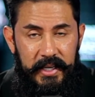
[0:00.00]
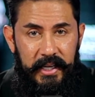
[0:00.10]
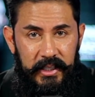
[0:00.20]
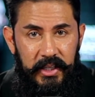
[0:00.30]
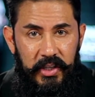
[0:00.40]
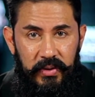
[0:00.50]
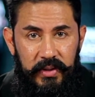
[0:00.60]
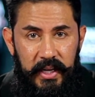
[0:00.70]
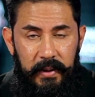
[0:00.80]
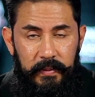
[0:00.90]
next additional
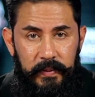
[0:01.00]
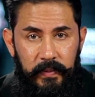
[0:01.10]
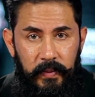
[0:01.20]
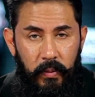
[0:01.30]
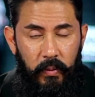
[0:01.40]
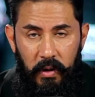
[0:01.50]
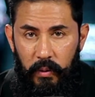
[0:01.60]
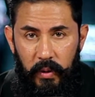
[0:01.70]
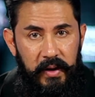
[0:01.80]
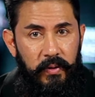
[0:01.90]
step. We're all
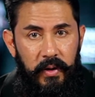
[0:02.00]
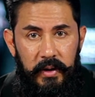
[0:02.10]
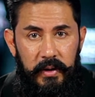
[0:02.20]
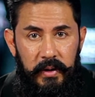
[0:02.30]
ready for it.